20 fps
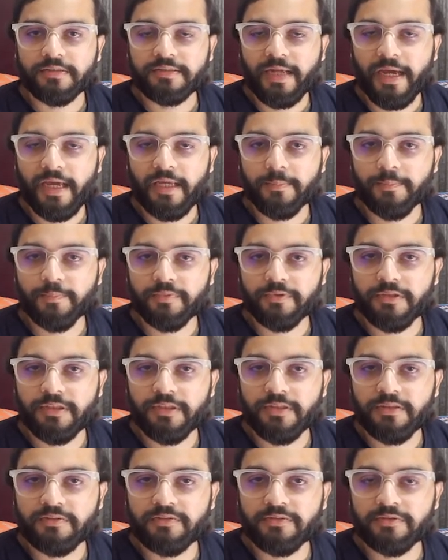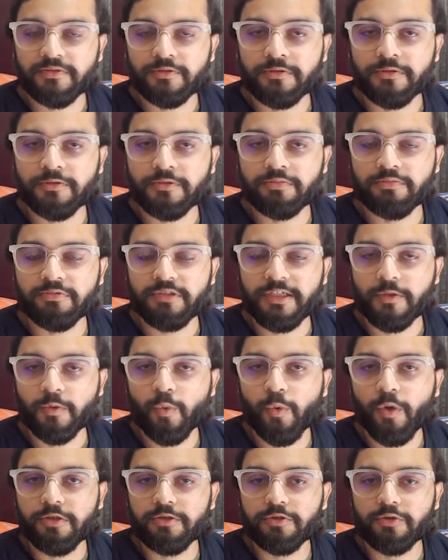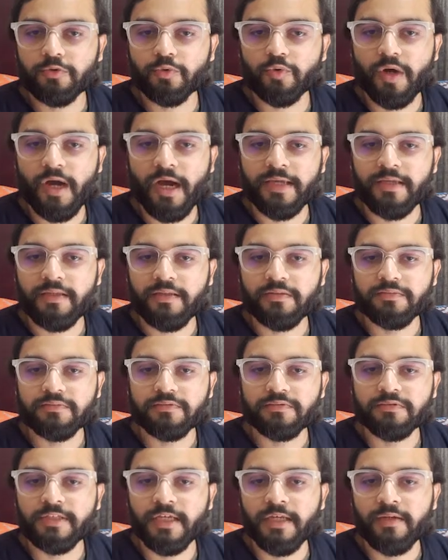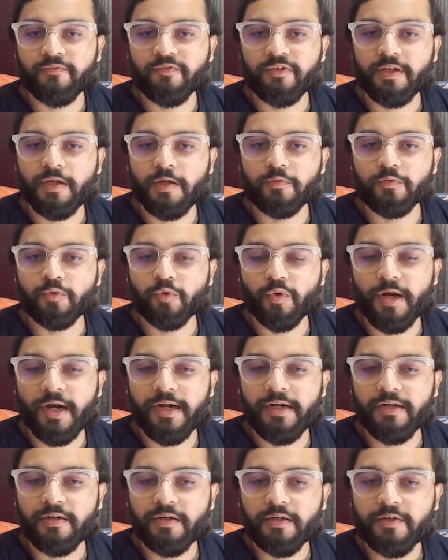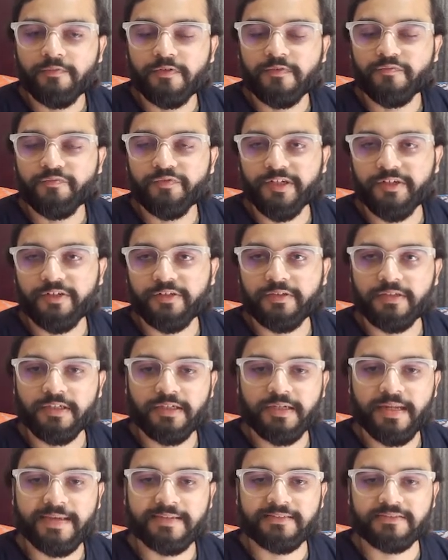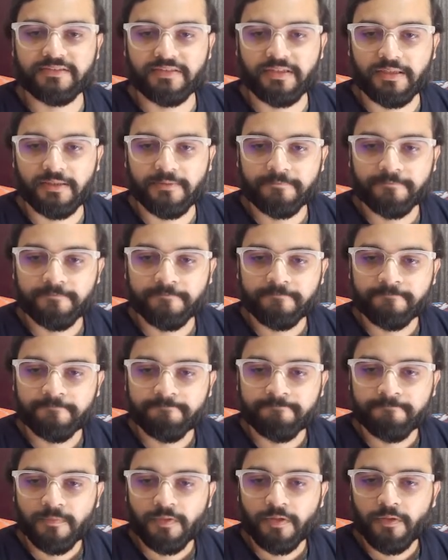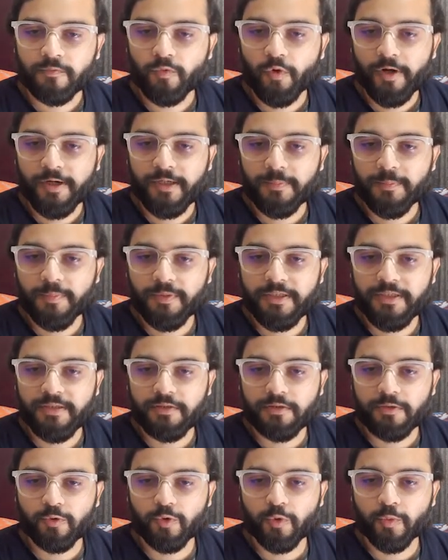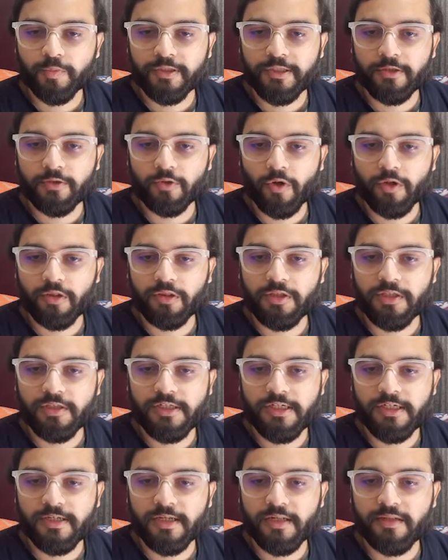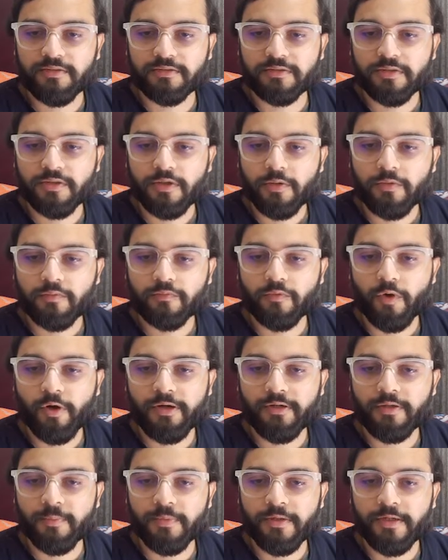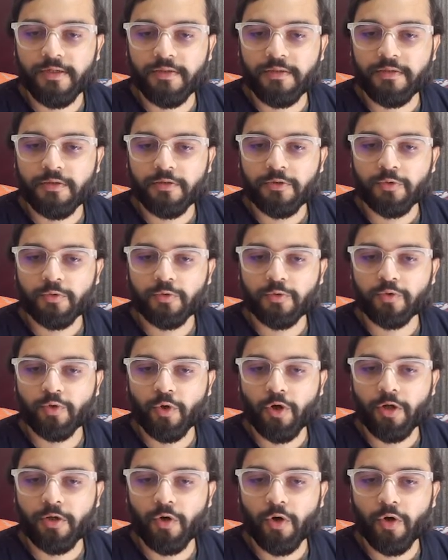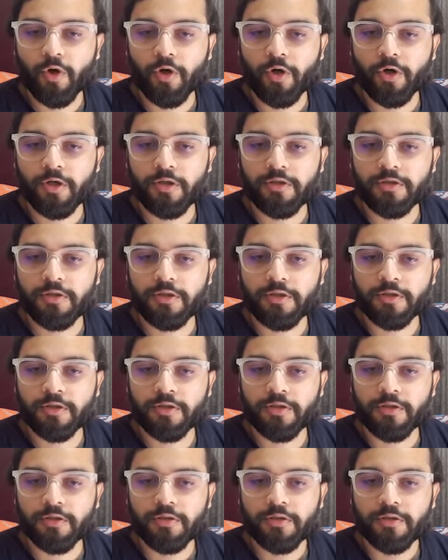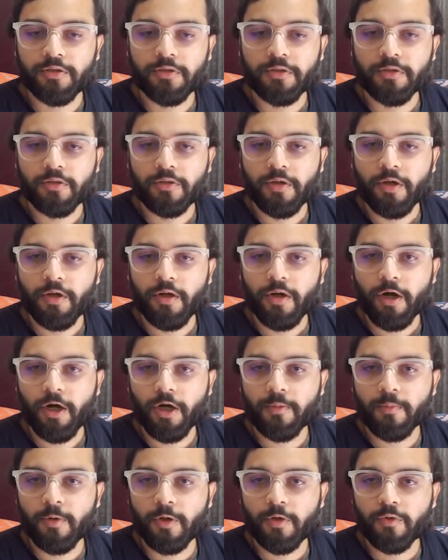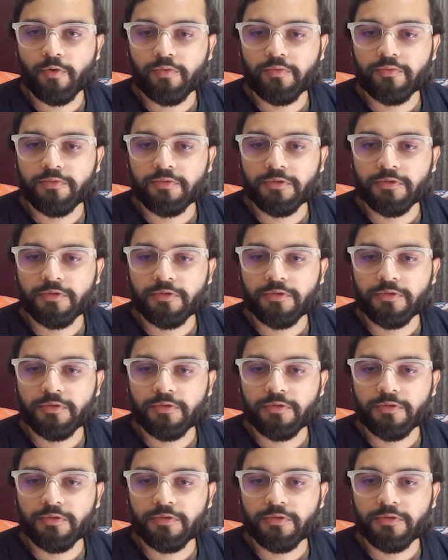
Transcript: type is equals to I, then we have to add 1500 extra. Void print, to print all the details. void main to call all the above